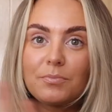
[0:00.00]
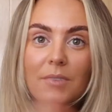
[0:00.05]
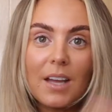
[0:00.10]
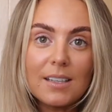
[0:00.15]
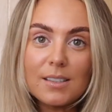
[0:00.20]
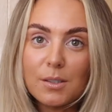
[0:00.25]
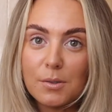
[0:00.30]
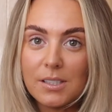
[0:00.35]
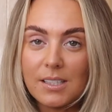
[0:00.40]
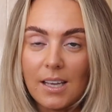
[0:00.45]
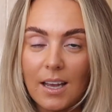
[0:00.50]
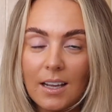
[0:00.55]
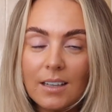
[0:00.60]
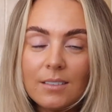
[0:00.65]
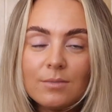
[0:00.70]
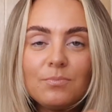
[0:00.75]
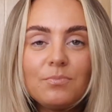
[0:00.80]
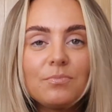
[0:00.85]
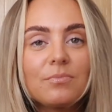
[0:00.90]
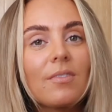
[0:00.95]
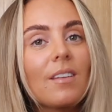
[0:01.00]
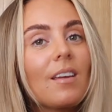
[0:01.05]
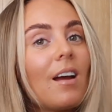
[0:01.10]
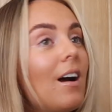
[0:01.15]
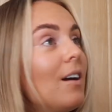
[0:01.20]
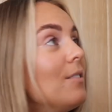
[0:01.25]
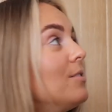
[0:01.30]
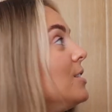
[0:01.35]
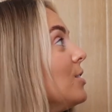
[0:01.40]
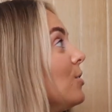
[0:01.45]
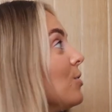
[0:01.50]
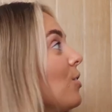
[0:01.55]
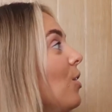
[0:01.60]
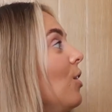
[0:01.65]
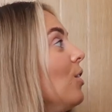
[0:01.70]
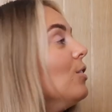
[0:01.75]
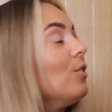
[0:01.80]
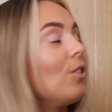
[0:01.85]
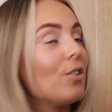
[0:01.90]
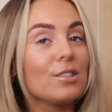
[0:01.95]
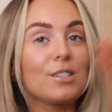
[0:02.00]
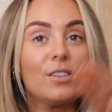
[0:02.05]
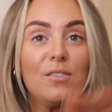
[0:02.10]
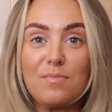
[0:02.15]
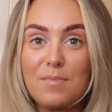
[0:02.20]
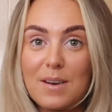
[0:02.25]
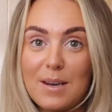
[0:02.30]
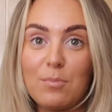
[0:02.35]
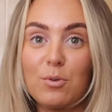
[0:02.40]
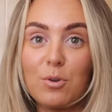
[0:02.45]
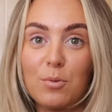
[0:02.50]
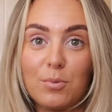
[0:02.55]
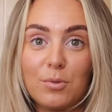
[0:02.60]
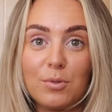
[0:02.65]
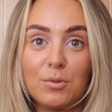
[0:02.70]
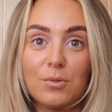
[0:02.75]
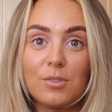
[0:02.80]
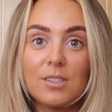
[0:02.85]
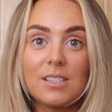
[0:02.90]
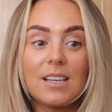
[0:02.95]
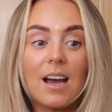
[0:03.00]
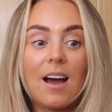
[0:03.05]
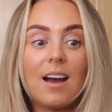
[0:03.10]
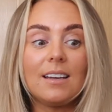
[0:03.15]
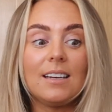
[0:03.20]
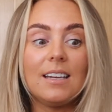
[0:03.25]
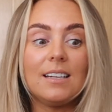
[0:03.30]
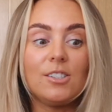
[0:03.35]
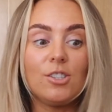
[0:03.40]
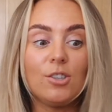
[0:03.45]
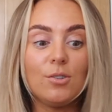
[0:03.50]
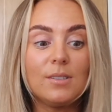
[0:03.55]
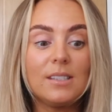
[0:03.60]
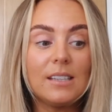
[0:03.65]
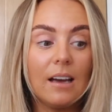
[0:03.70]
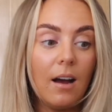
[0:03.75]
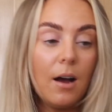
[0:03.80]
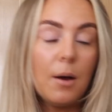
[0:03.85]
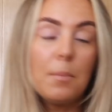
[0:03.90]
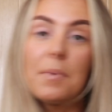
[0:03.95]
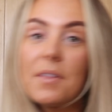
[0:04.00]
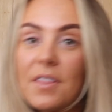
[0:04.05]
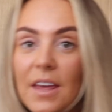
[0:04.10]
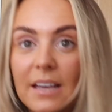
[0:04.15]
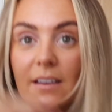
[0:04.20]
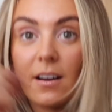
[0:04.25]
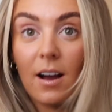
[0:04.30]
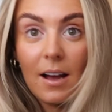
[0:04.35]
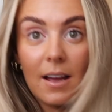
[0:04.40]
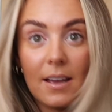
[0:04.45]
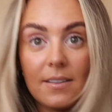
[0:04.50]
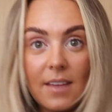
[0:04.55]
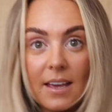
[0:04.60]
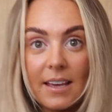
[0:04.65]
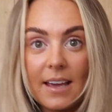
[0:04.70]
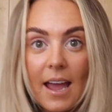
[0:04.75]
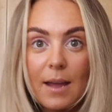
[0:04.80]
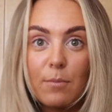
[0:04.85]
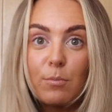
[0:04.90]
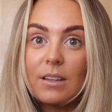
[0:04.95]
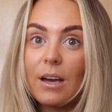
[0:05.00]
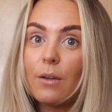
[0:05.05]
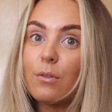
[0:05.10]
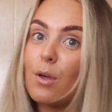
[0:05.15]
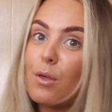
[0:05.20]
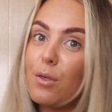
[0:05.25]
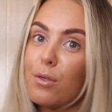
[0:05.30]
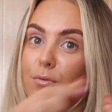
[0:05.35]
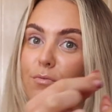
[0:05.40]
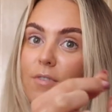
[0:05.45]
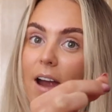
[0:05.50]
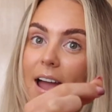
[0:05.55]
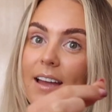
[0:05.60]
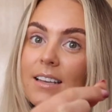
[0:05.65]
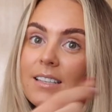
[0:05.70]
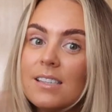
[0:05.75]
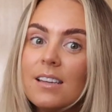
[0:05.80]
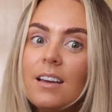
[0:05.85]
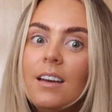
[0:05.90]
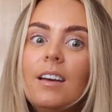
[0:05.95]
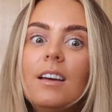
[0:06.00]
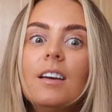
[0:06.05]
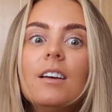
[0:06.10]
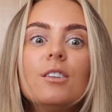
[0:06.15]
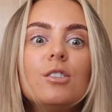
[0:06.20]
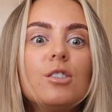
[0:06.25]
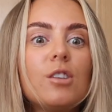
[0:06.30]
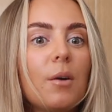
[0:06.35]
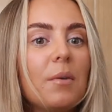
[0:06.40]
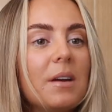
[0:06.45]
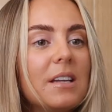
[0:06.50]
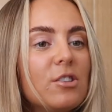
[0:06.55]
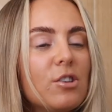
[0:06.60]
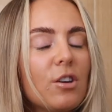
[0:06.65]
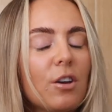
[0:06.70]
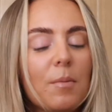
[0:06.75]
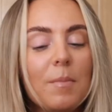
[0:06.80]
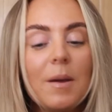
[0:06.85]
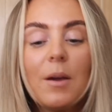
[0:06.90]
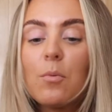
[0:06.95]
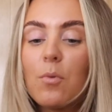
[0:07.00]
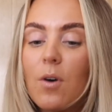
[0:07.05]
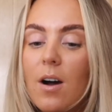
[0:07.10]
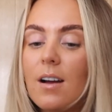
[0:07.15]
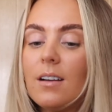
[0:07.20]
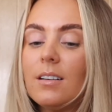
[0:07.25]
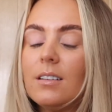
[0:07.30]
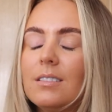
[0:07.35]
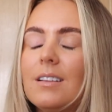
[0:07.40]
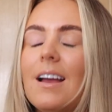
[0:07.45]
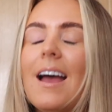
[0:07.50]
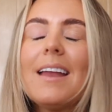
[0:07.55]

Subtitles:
As I was saying, I've still got lots of mini baubles that I need to set up, but they came without the thread, so it took me a while.